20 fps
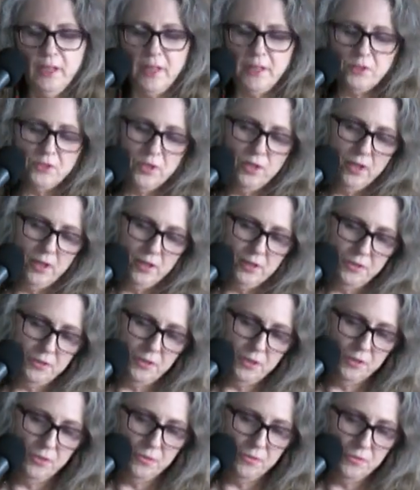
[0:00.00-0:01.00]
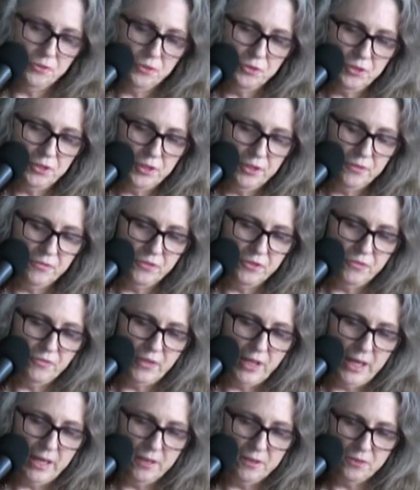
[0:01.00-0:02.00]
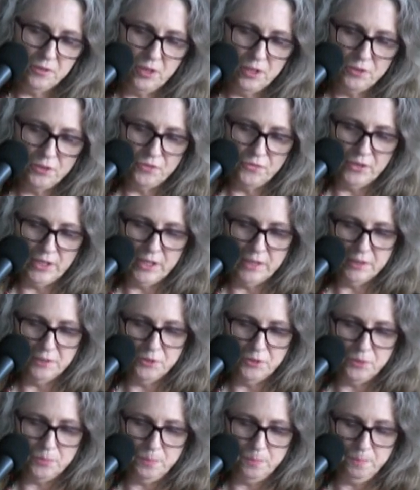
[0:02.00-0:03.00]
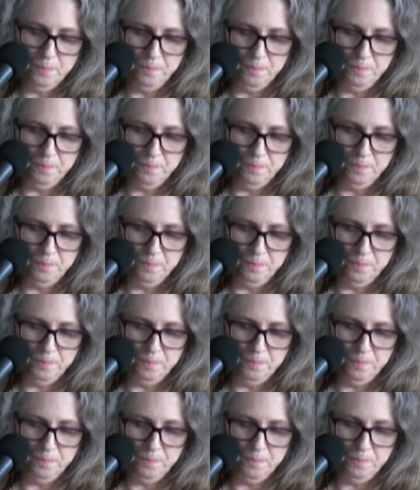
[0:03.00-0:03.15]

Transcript: I taught at the University of Nevada, Las Vegas.